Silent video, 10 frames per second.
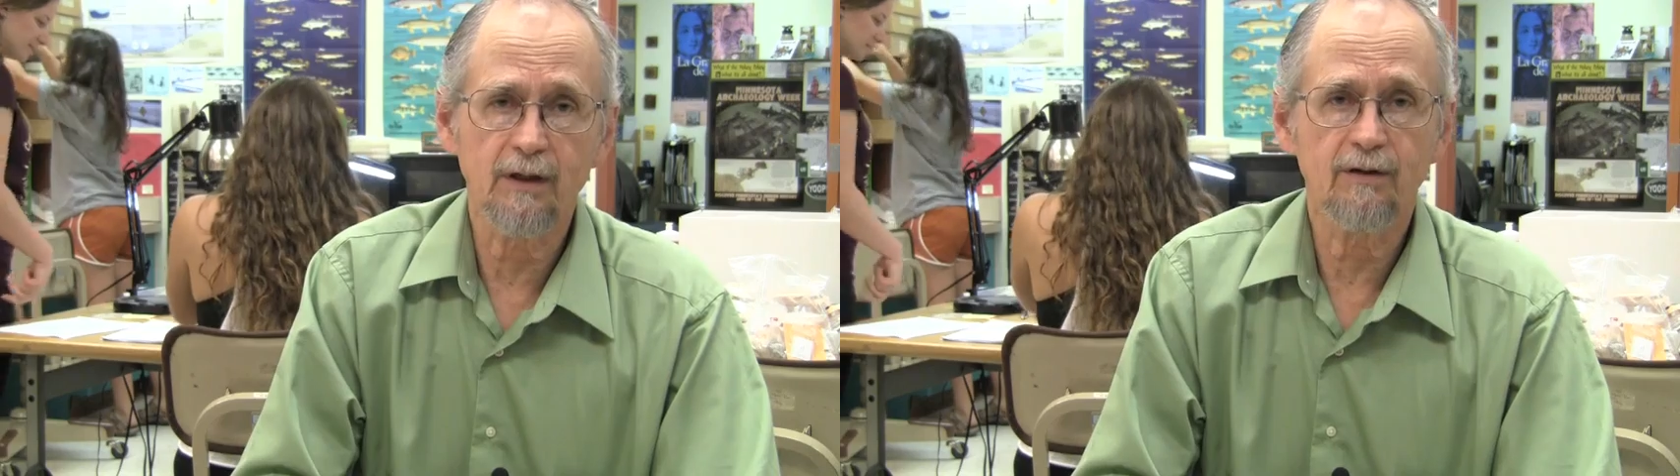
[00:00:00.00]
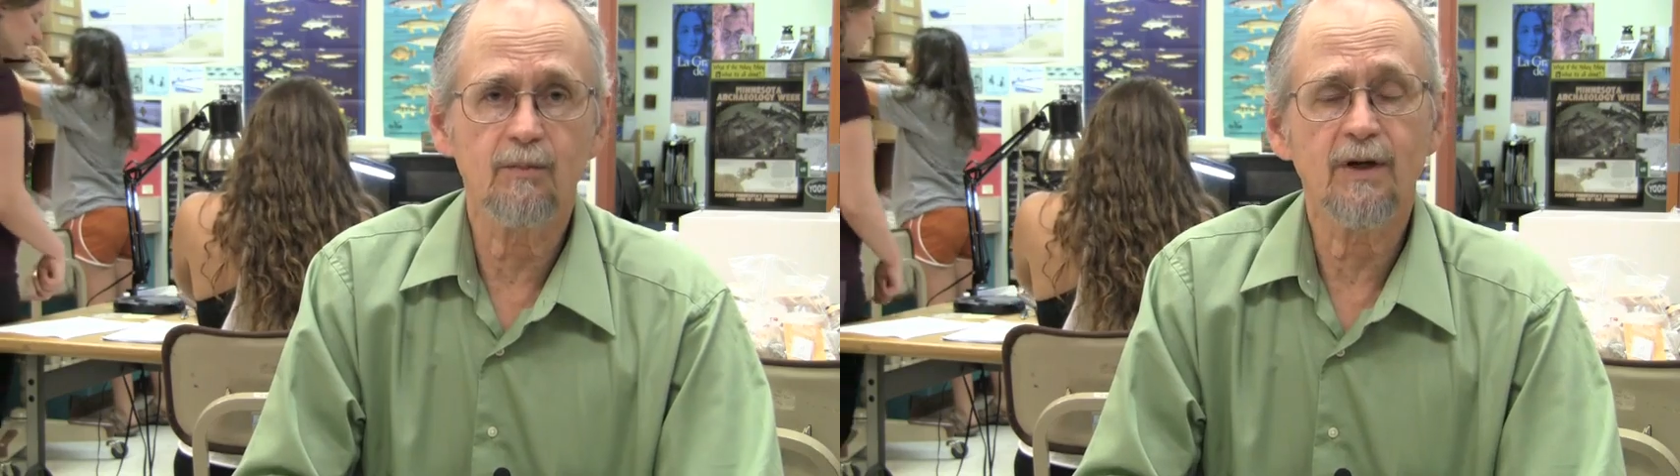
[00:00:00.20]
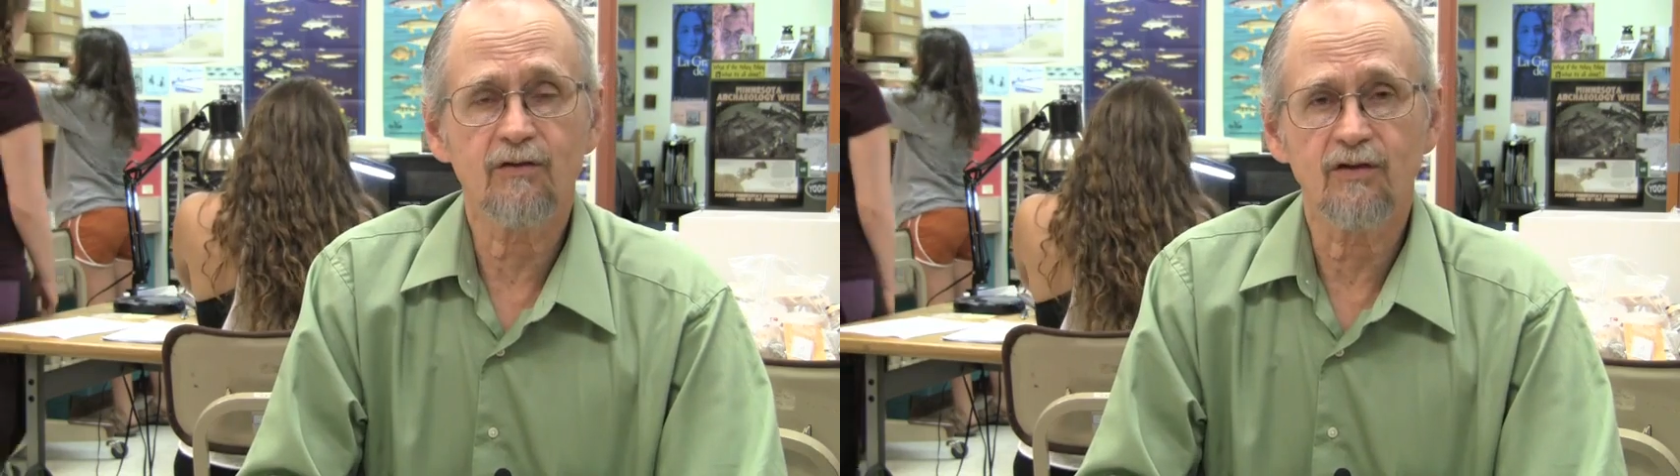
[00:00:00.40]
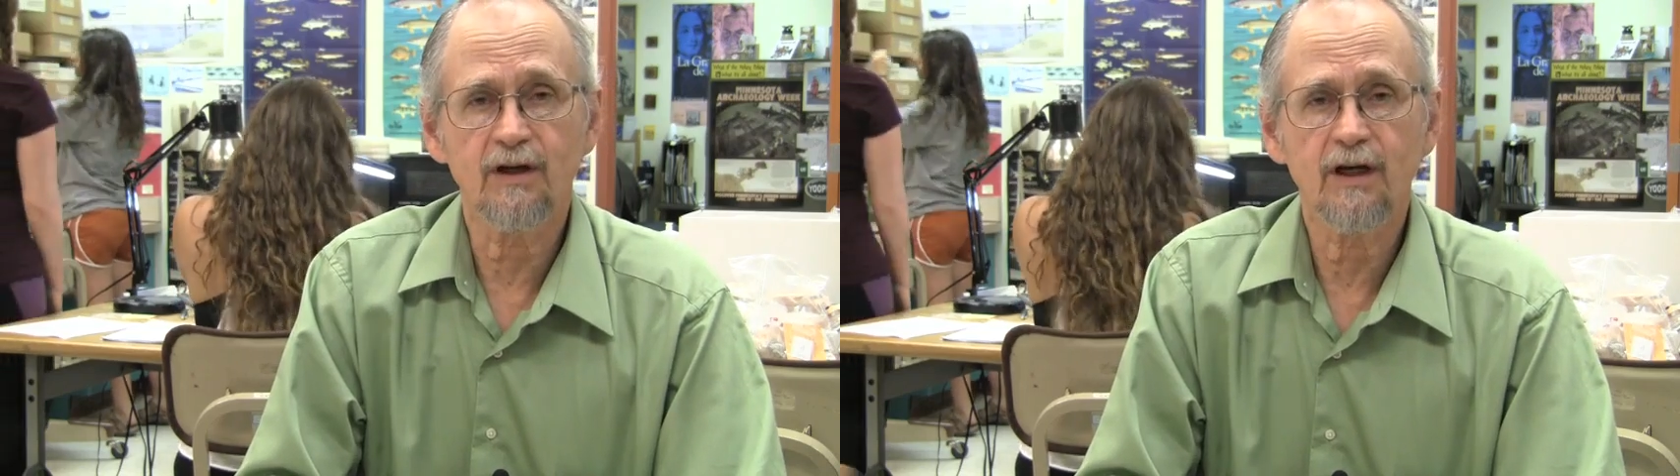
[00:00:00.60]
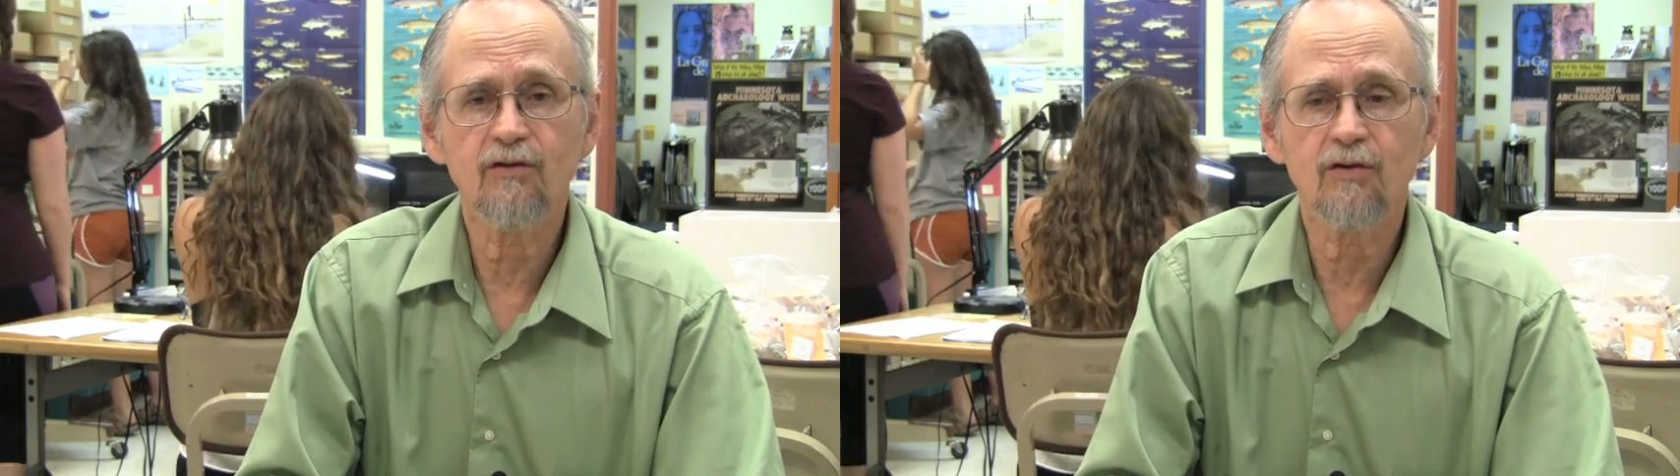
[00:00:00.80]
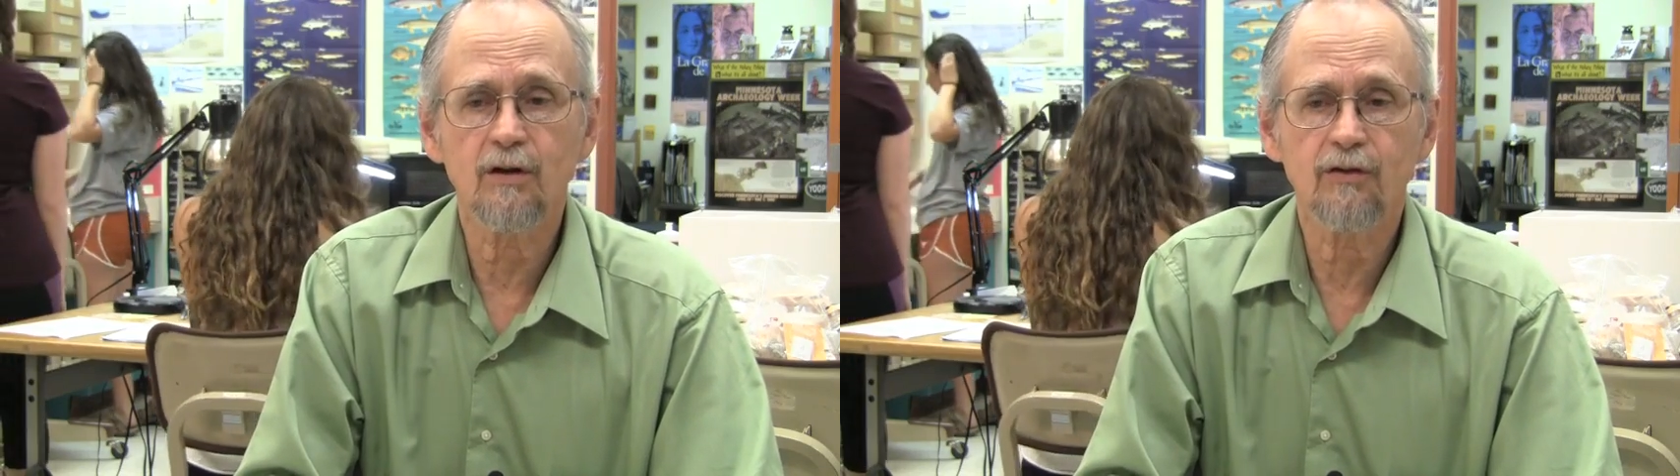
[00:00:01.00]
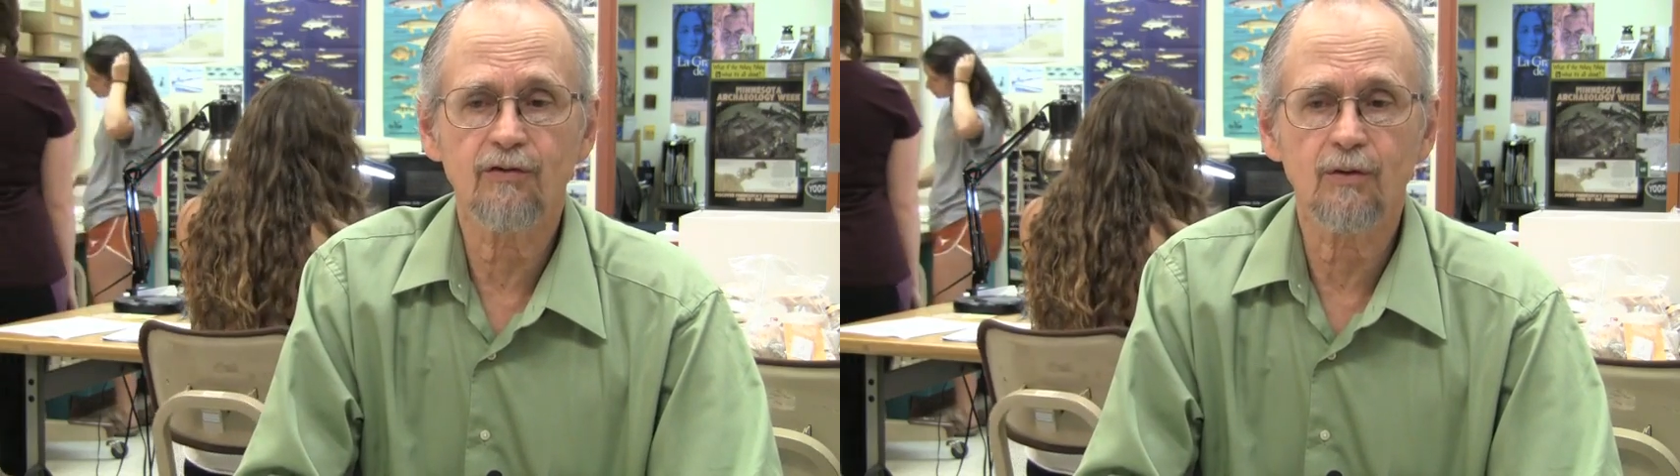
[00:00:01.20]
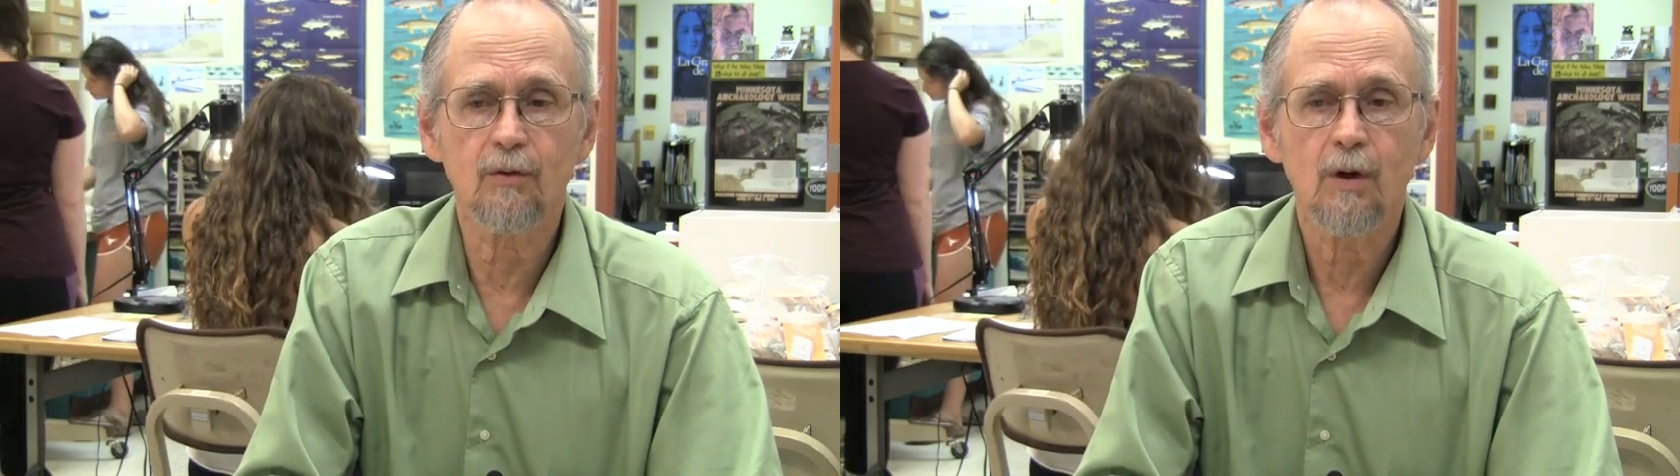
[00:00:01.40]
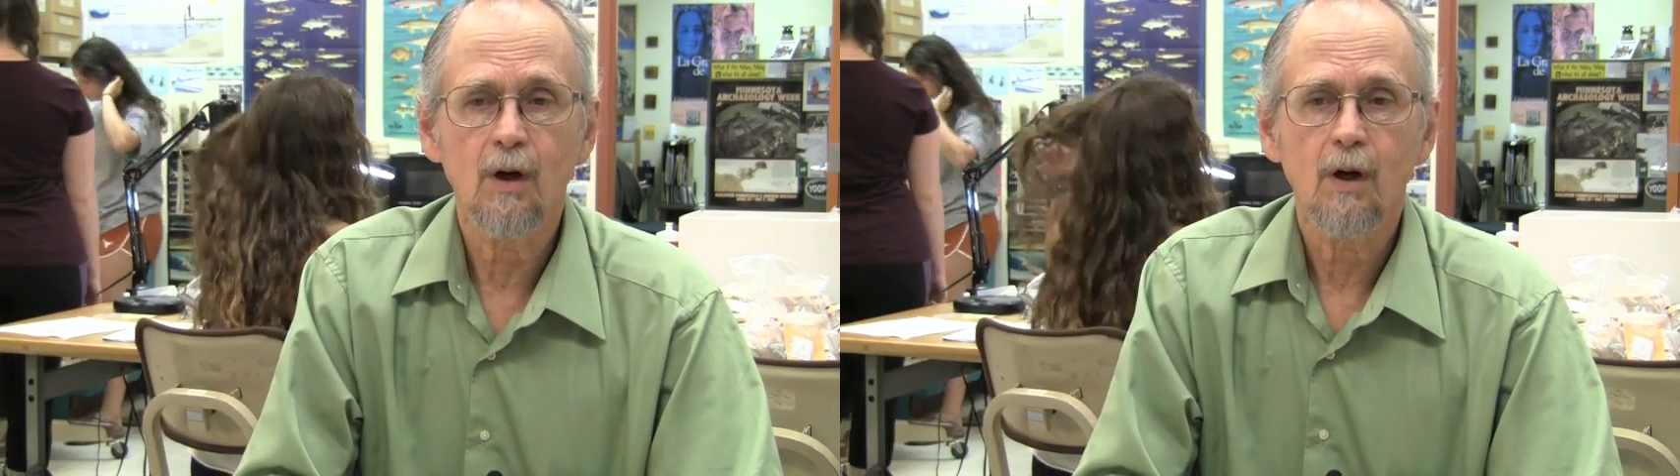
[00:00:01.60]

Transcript: and domestication issue,